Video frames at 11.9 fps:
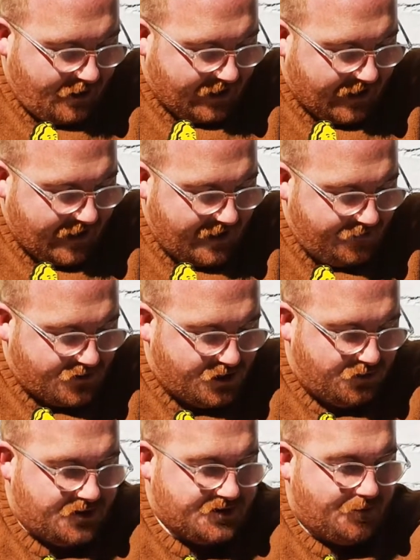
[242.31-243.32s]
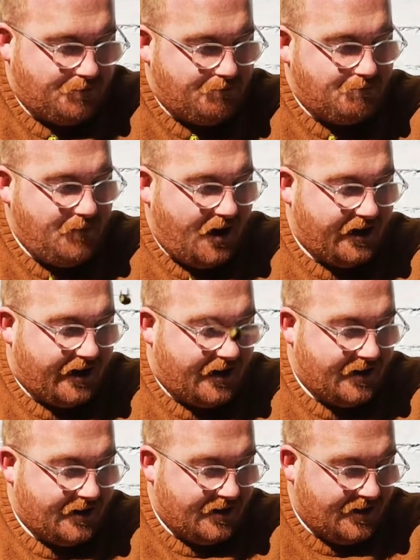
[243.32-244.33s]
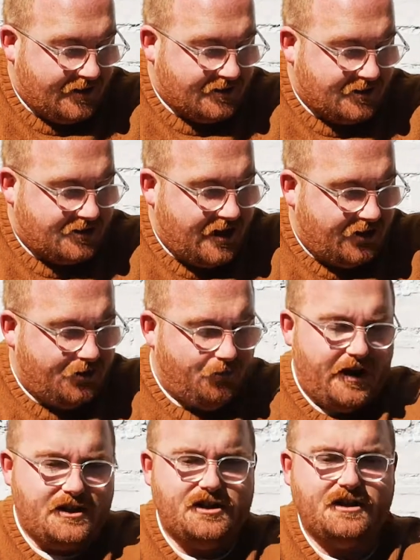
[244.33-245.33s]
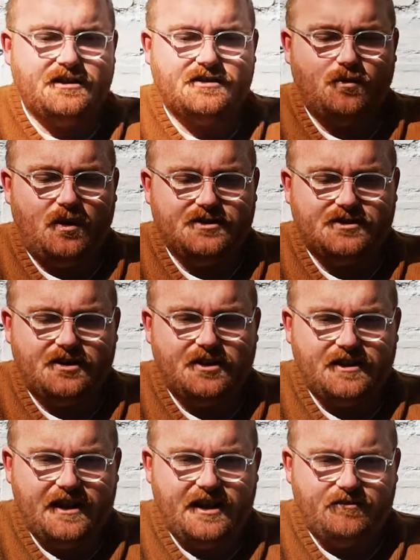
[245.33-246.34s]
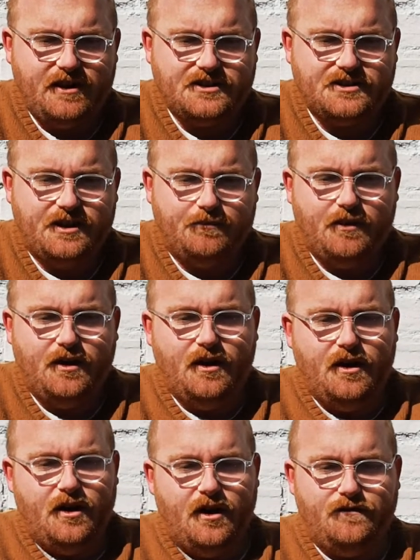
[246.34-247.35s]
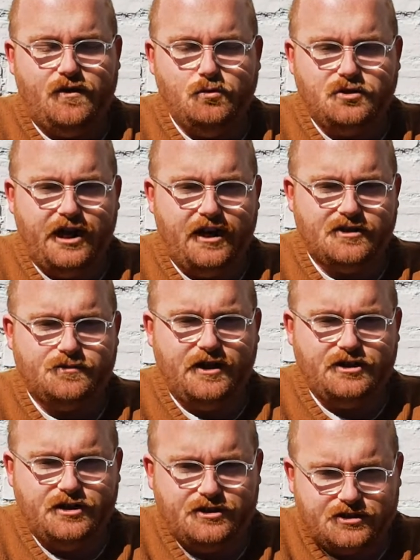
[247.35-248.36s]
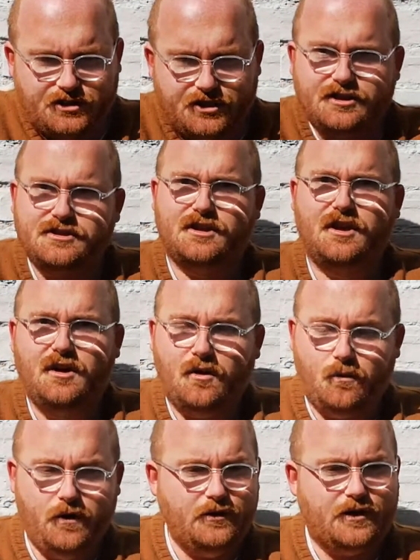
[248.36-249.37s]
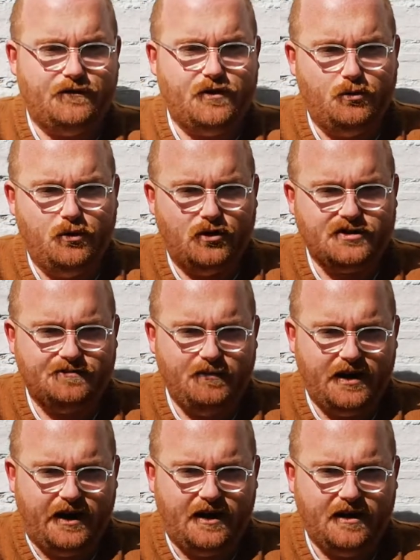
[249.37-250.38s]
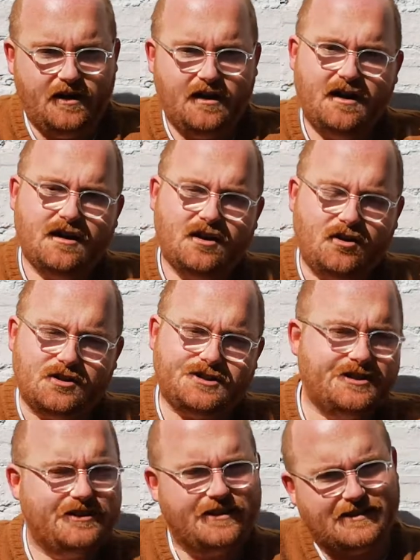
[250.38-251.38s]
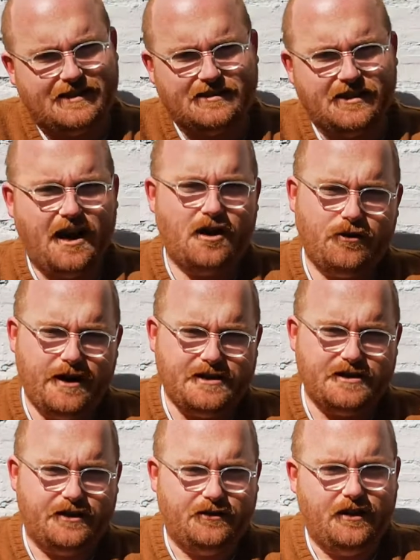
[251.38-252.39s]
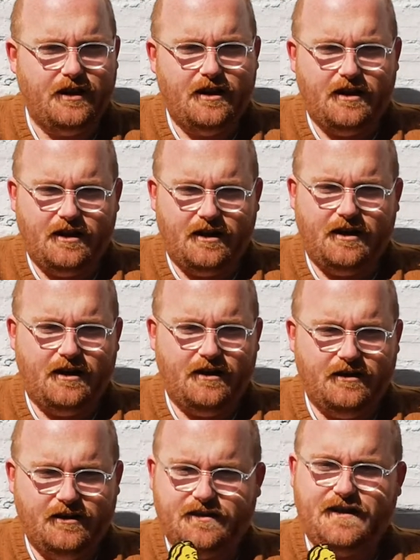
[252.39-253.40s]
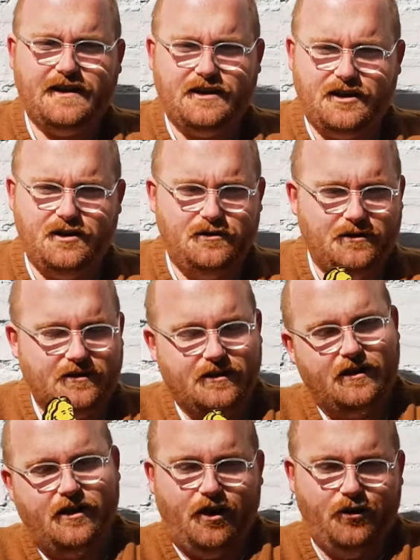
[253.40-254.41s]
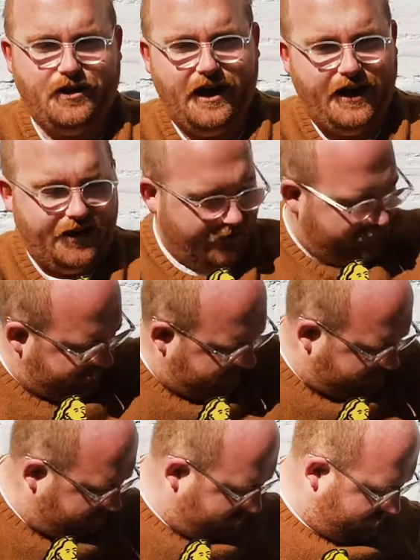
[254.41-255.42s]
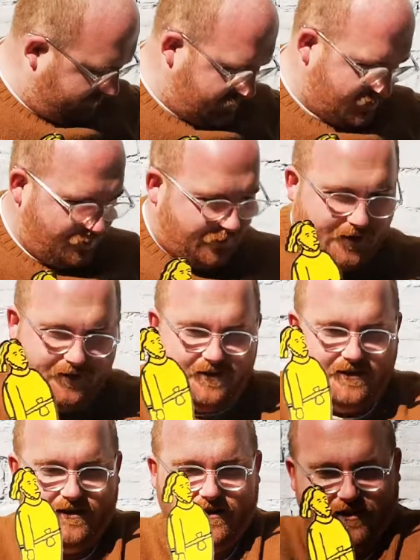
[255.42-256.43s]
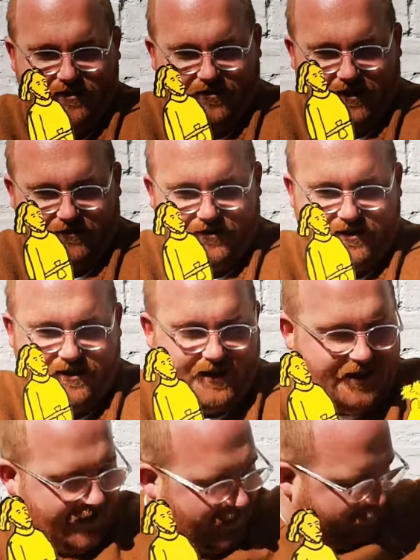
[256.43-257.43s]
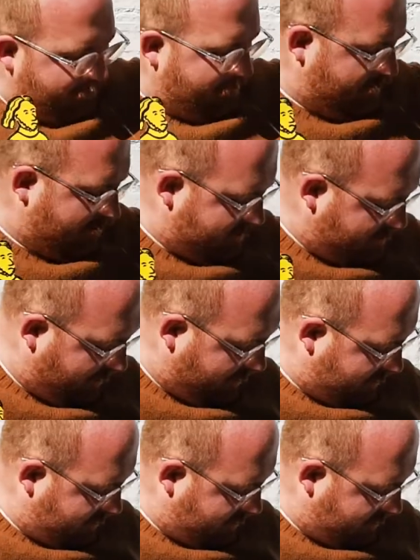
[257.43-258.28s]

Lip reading: gave Judas money to tell them where Jesus was so that they could arrest him. If you tell us where Jesus is, we'll give you lots of money. Gosh, that sounds like a great deal. Thank you. Okay. Super. Happy people as well.